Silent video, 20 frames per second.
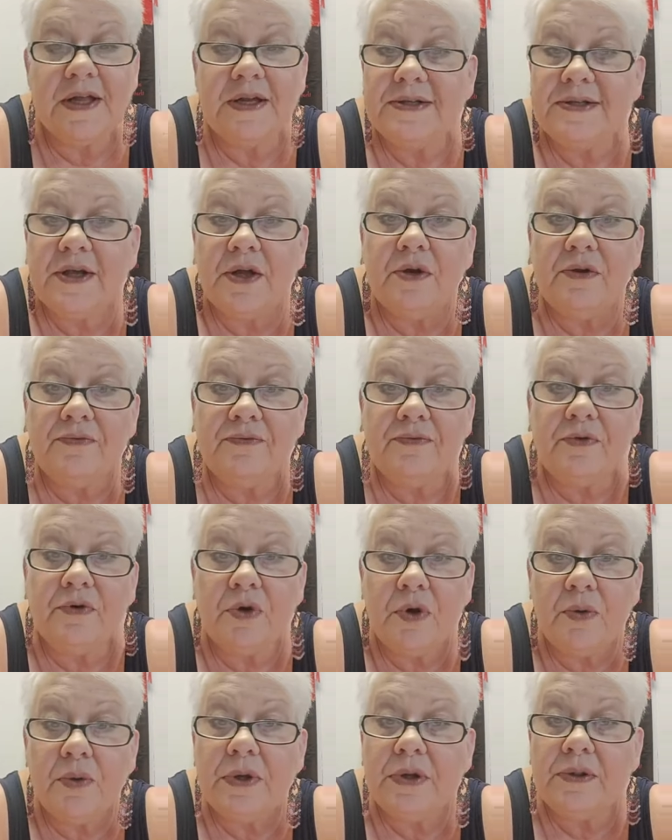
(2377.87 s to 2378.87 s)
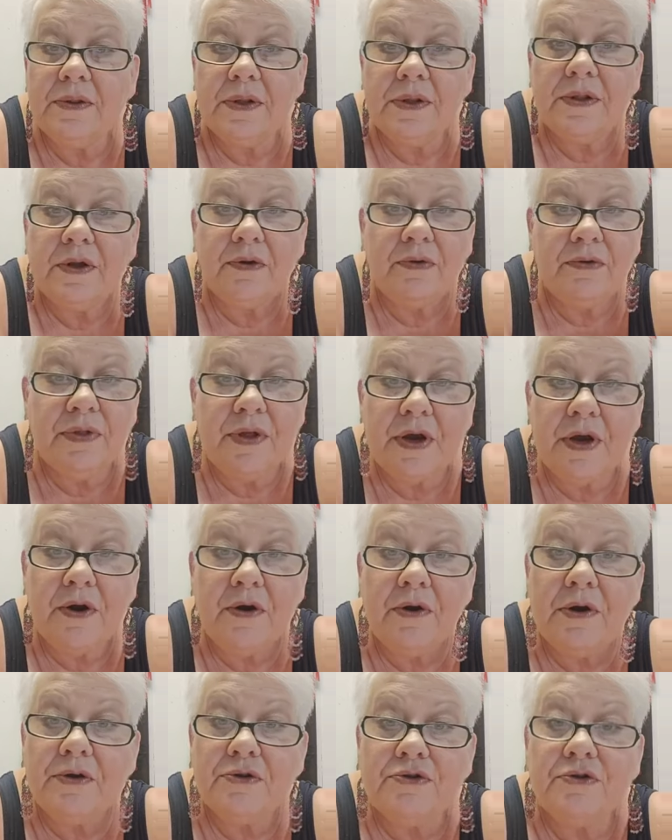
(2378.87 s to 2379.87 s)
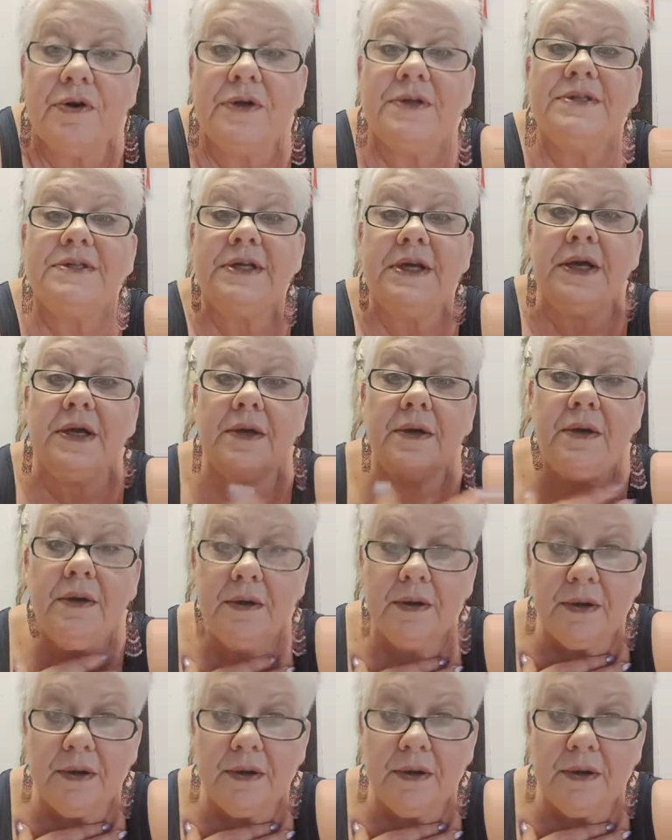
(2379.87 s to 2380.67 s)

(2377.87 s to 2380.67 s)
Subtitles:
to settle for knowing that they're there and trusting.